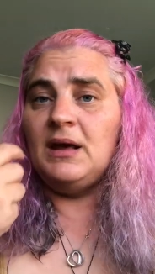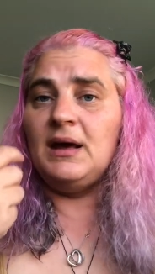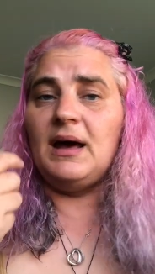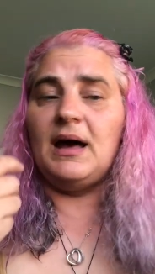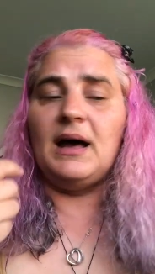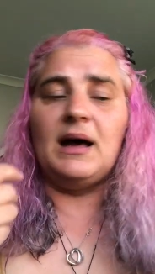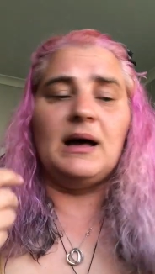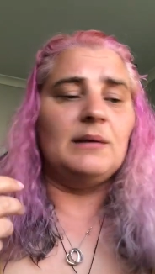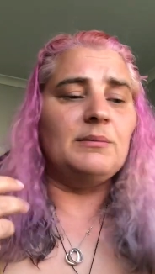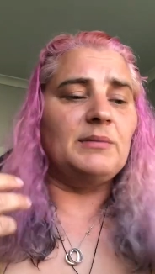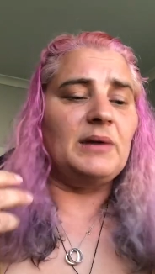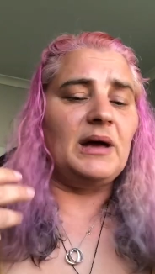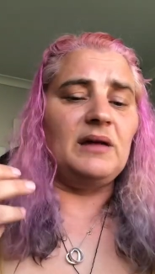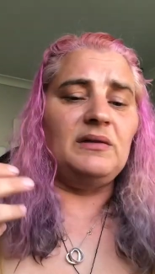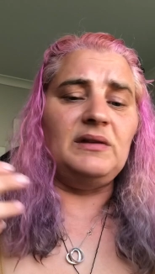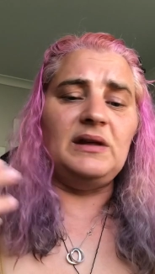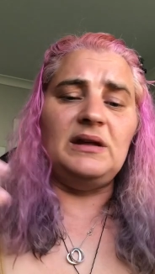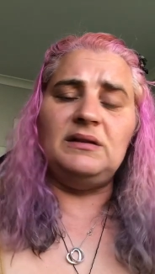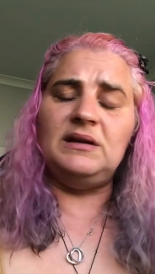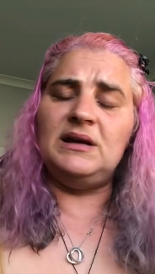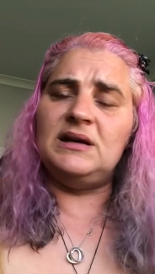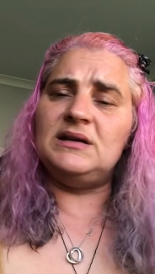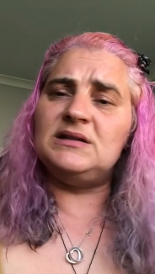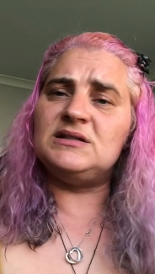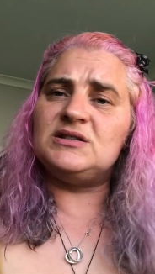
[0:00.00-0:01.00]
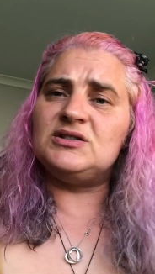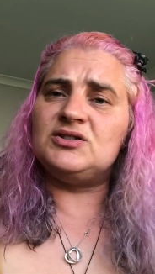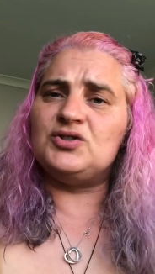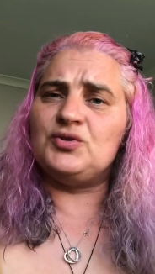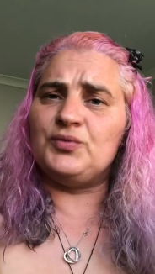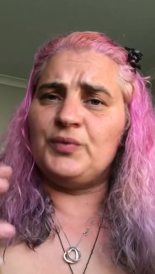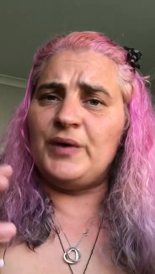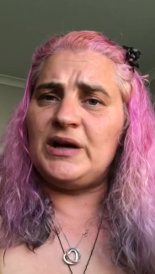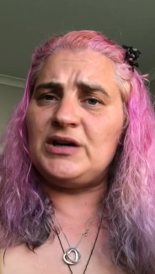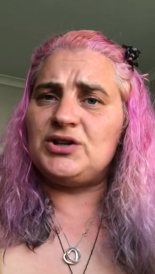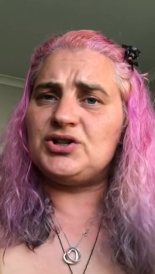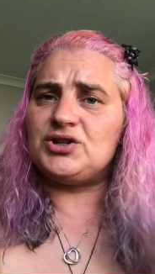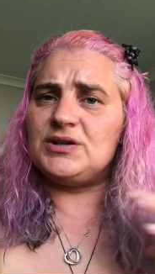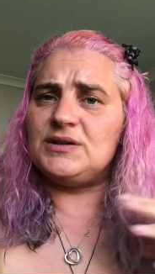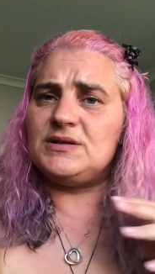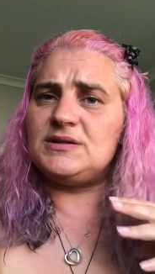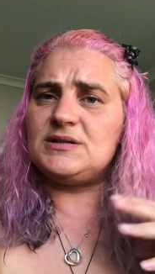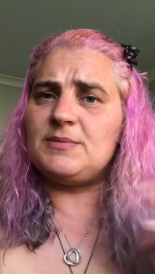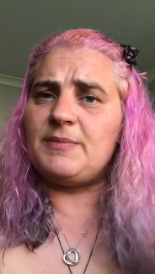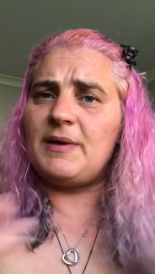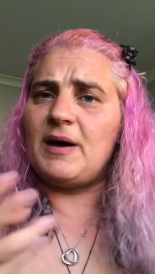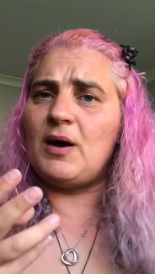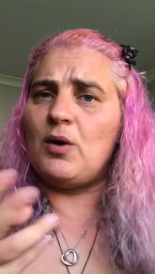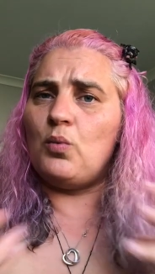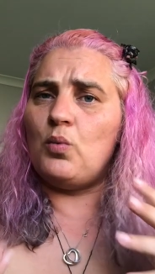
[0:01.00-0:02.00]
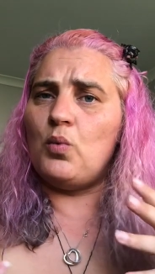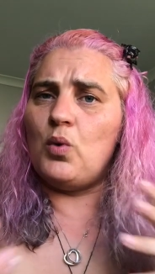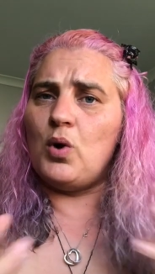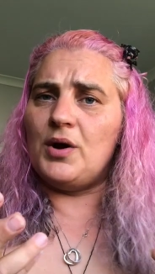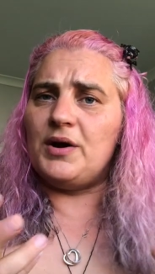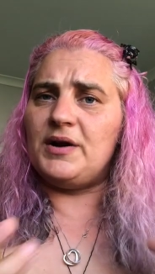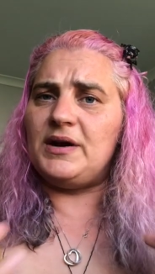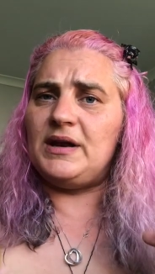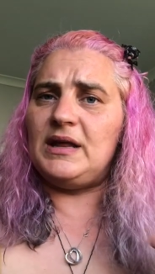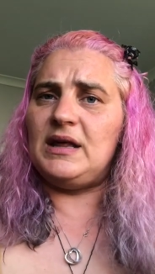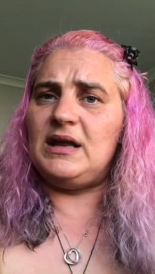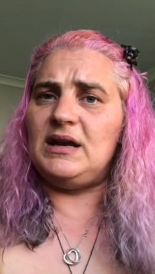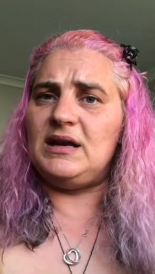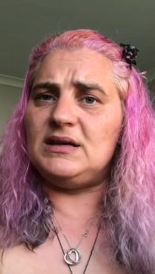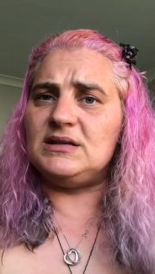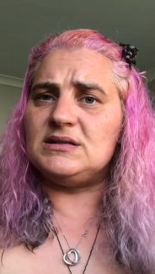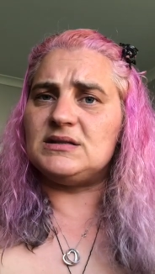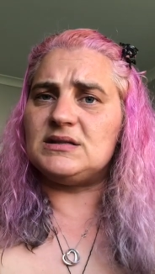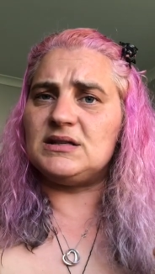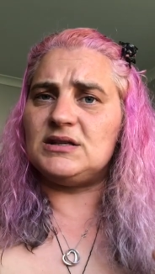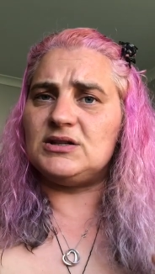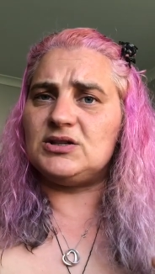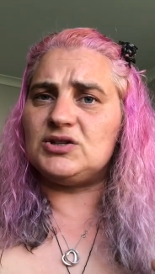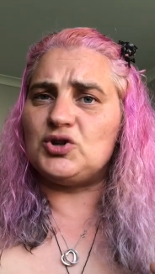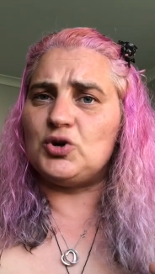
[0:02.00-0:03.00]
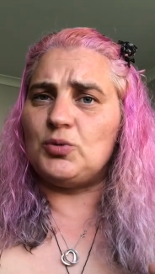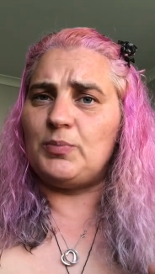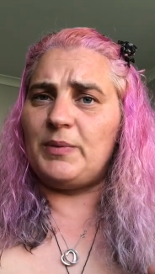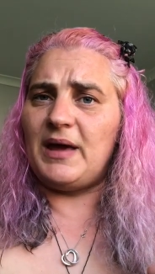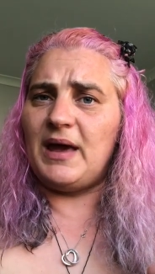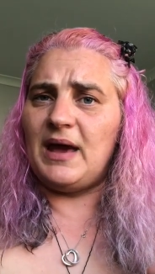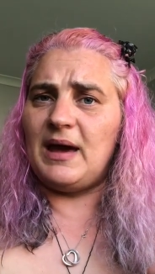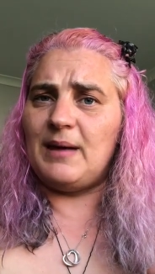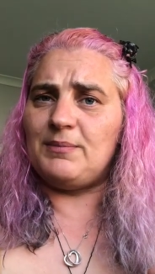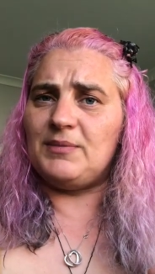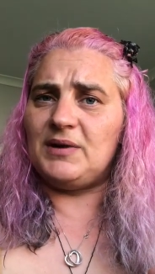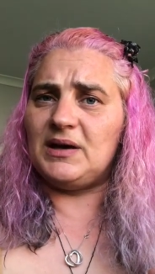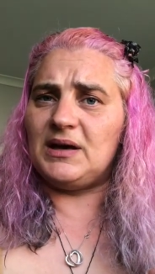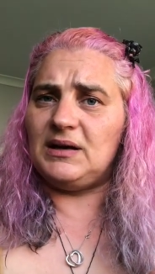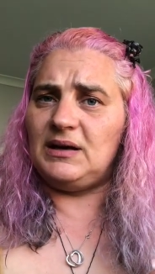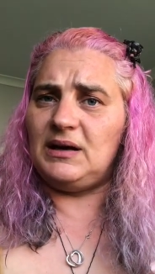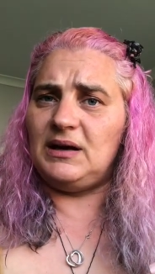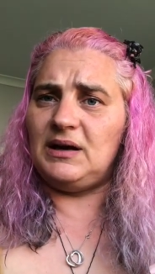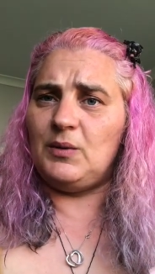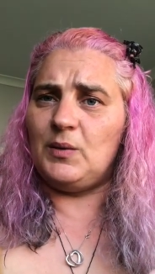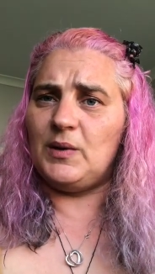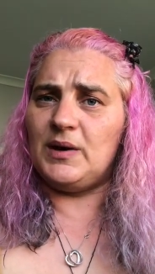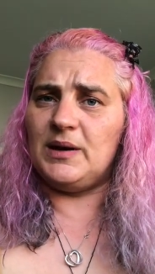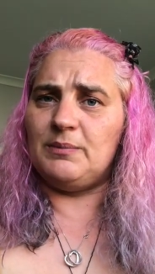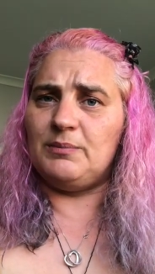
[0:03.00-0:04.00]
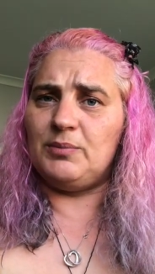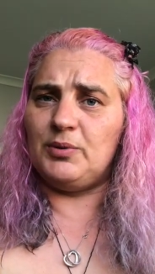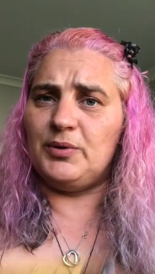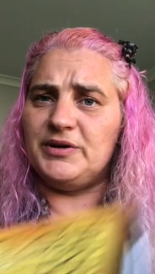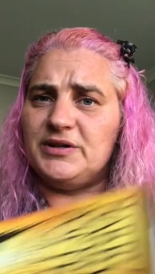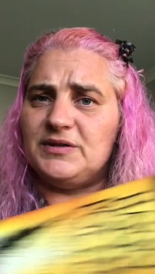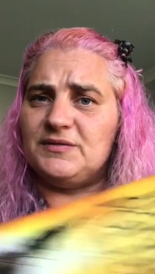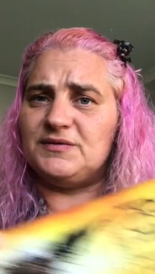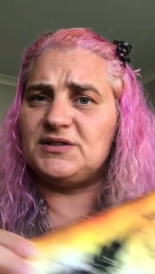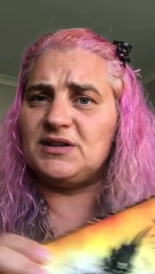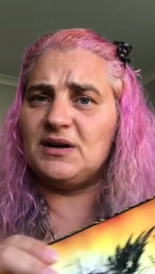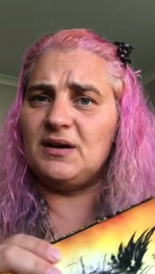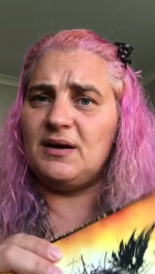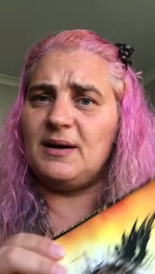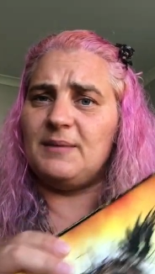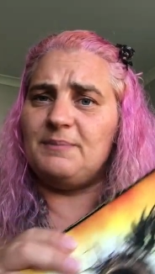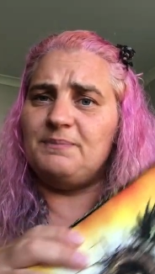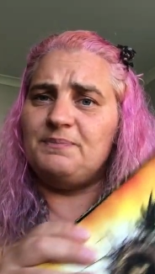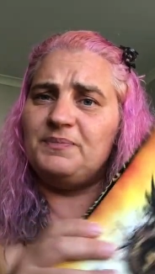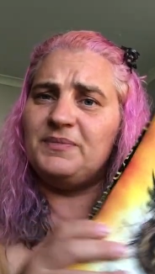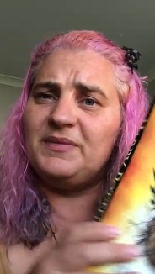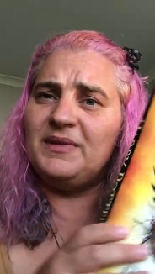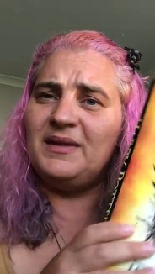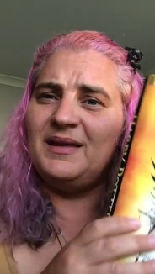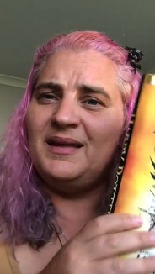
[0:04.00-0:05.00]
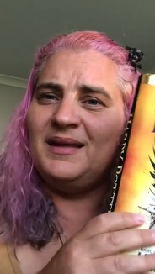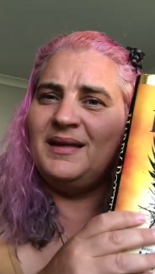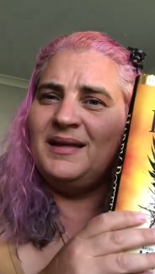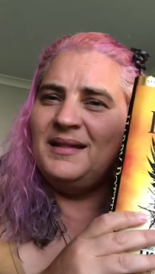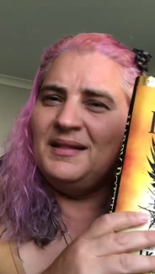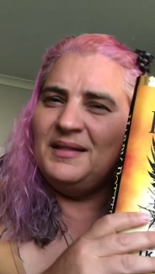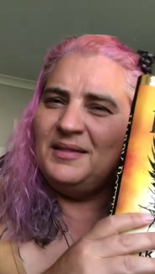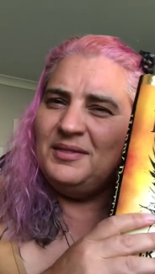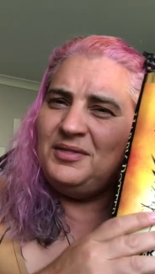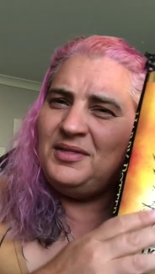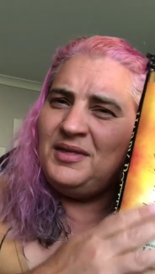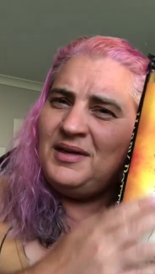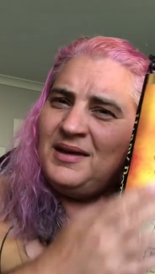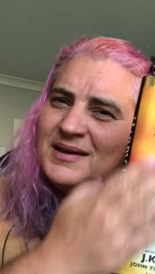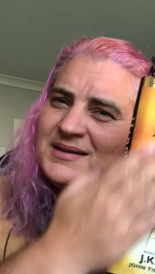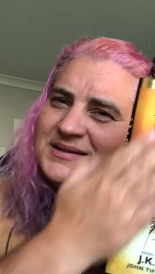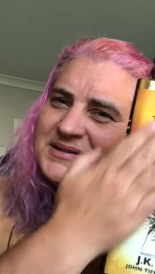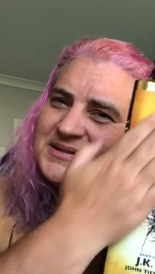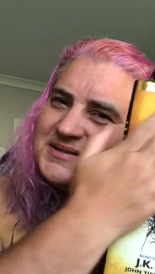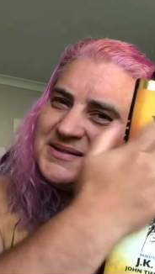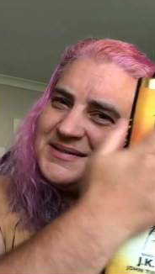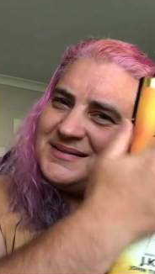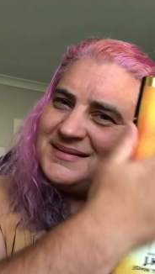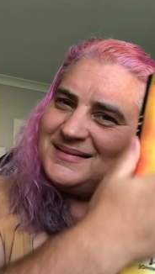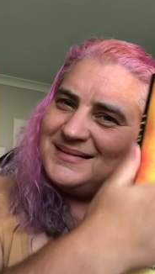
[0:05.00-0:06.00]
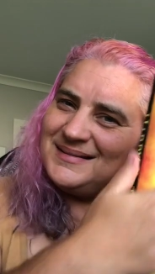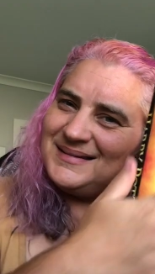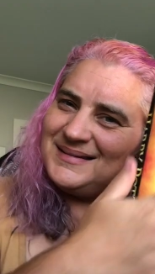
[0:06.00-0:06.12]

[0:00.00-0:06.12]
And then there's directions about what it is that should be happening at any one point of time. This